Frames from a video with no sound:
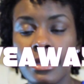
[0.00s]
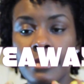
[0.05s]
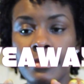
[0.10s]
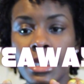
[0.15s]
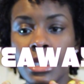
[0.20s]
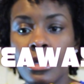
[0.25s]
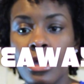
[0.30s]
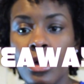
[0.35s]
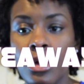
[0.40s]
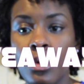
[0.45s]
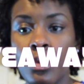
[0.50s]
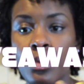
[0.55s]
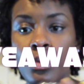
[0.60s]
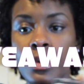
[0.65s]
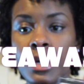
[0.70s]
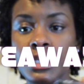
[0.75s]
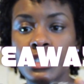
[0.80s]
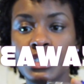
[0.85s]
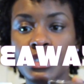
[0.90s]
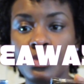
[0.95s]
let me know
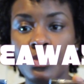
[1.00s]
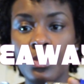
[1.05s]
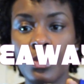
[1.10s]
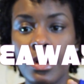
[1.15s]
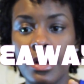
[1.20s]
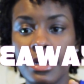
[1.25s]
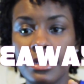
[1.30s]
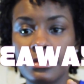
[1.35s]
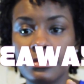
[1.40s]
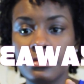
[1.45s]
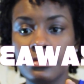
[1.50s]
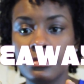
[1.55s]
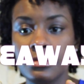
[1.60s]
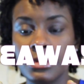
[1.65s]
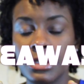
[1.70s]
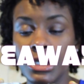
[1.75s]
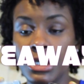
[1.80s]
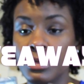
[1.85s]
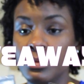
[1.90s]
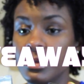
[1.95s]
which one
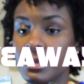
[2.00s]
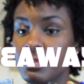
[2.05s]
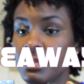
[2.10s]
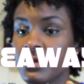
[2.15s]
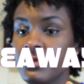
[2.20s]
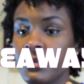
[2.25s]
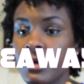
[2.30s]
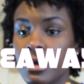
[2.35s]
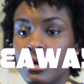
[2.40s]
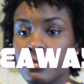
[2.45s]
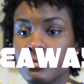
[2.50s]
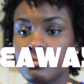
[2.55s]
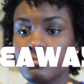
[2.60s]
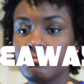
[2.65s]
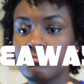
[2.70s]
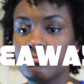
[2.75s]
you would prefer.